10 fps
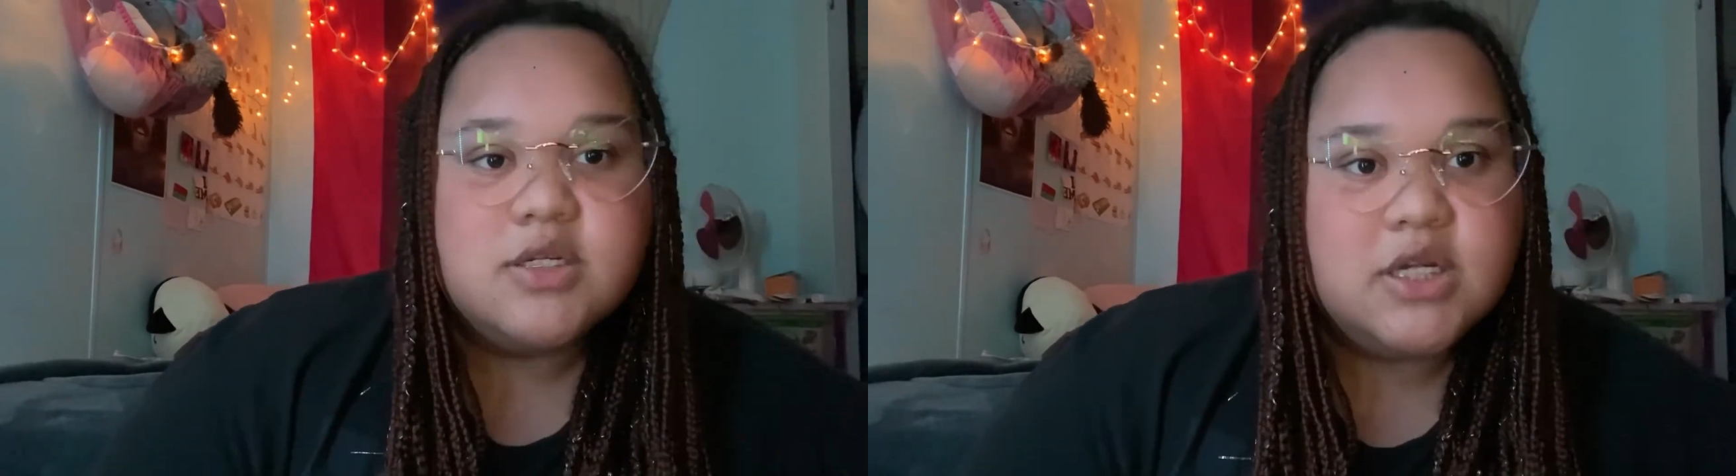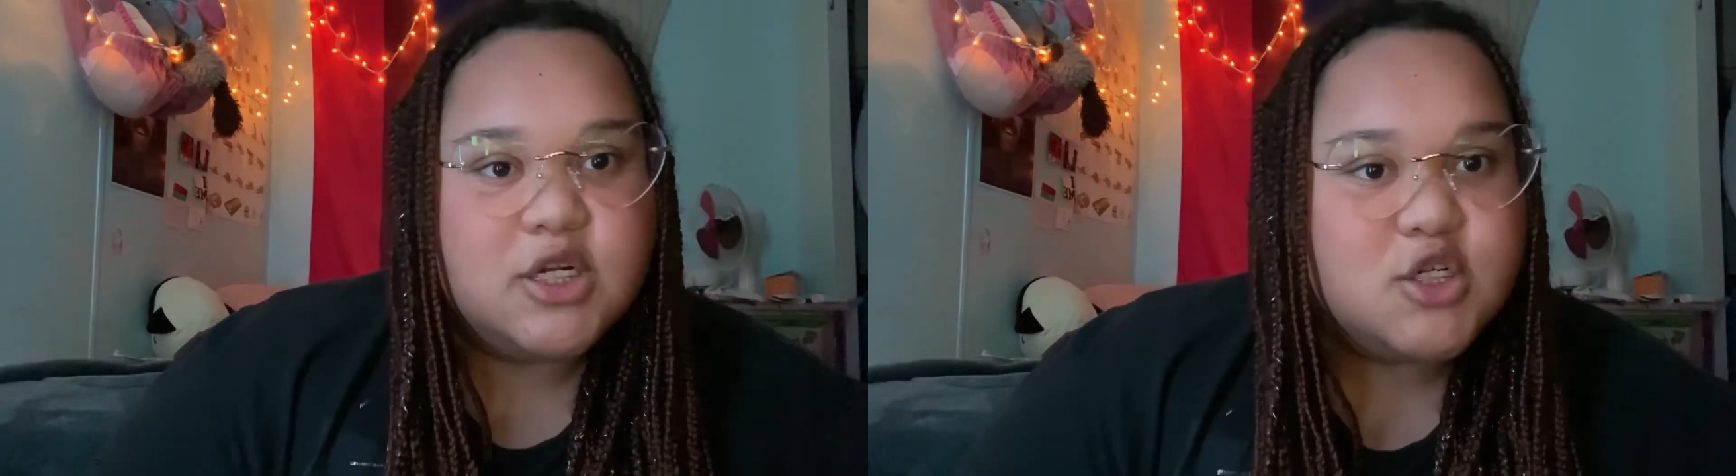
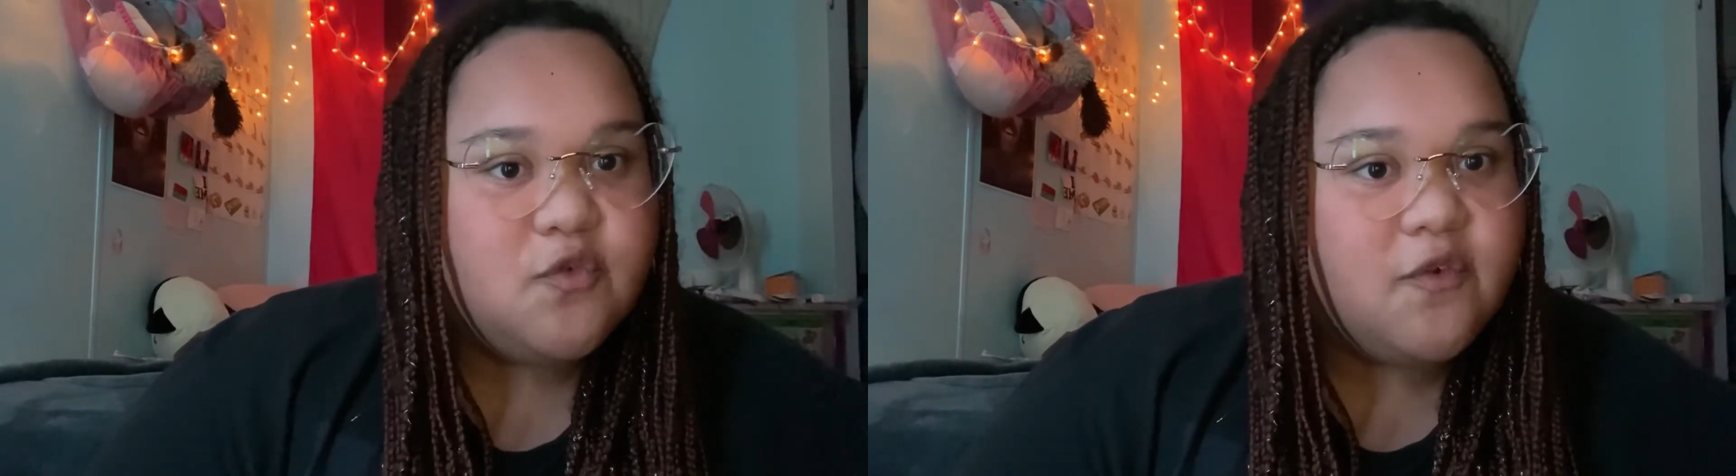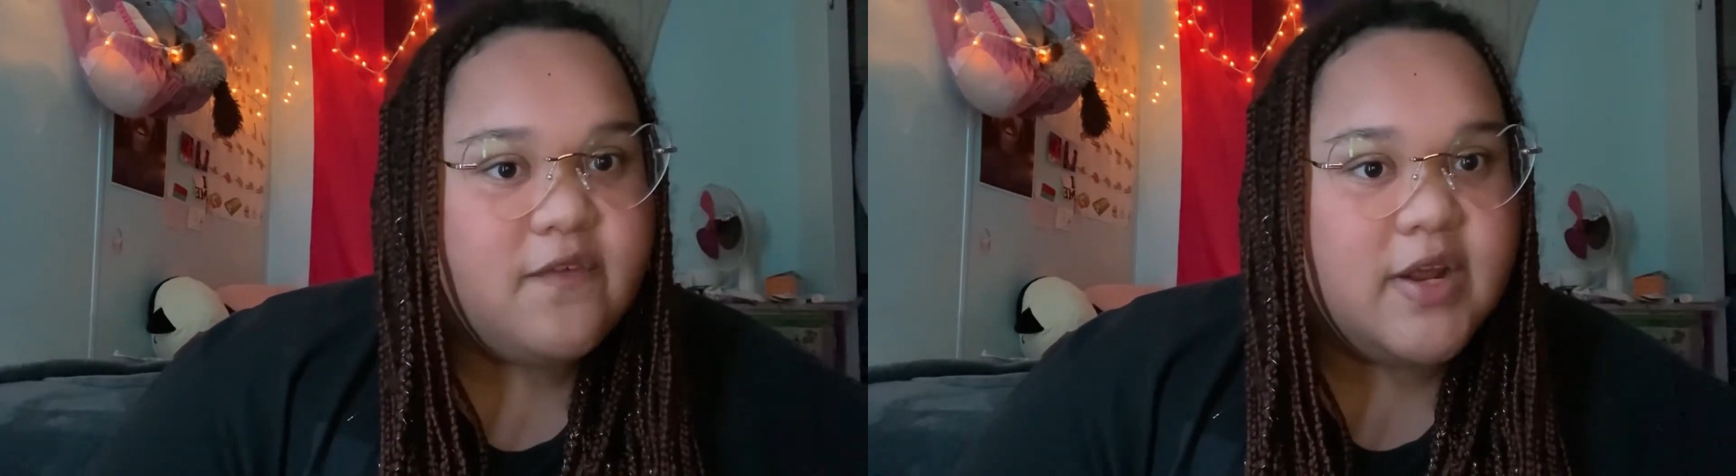Tears
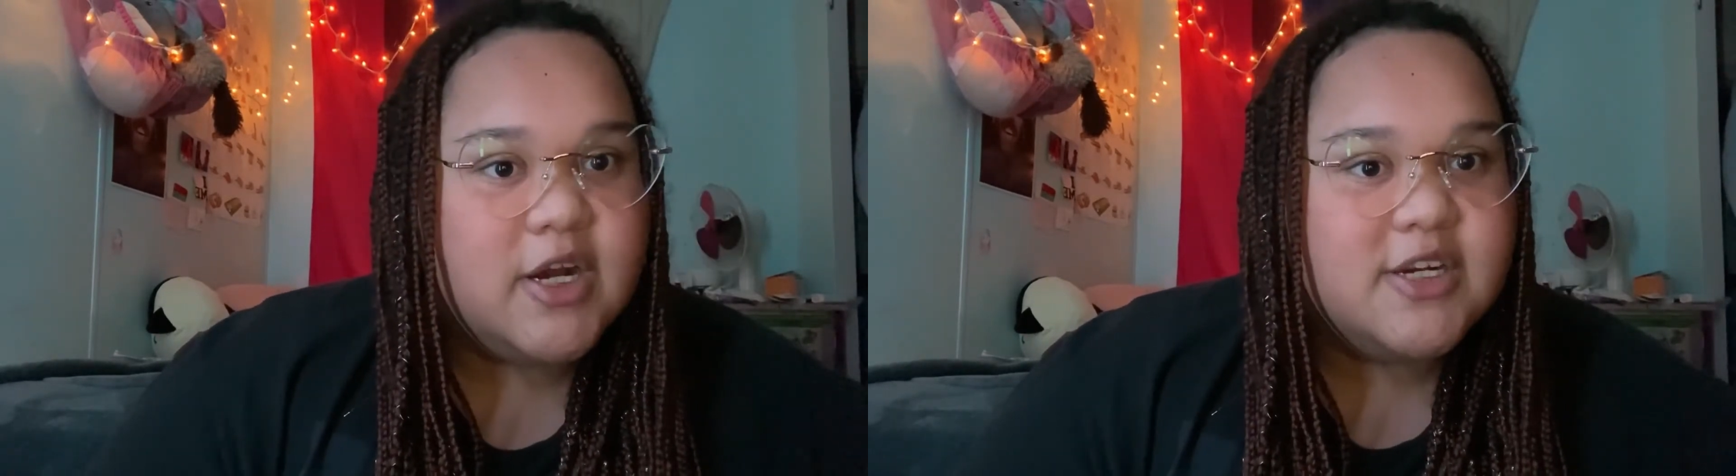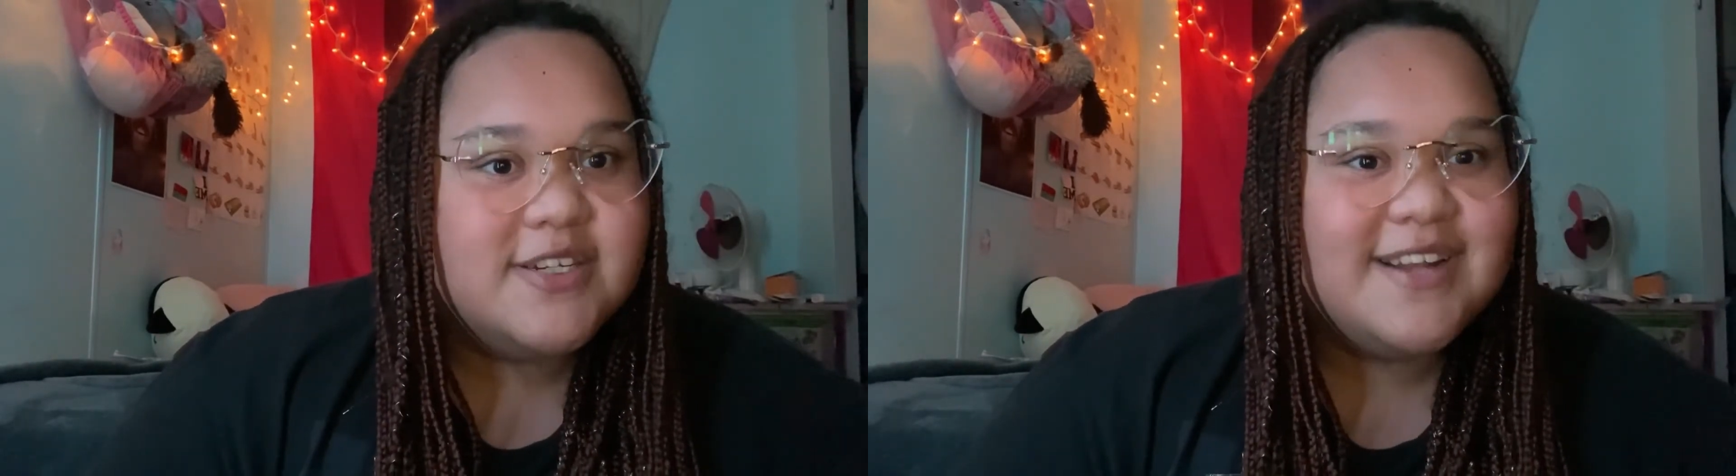for
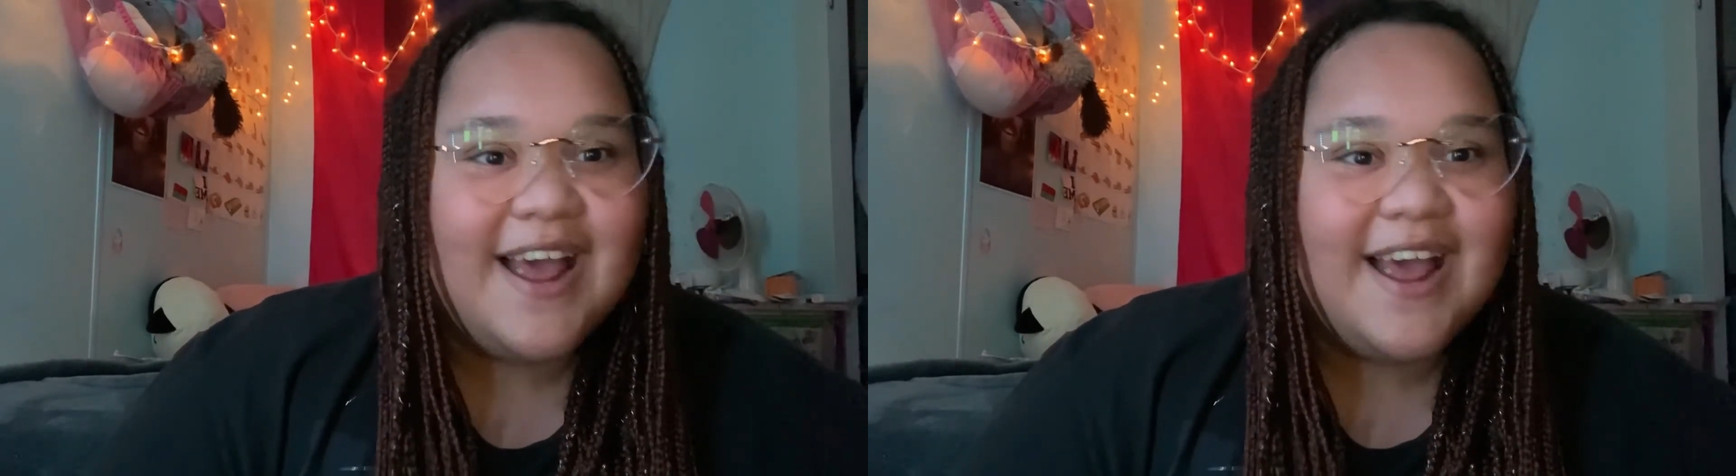Fears.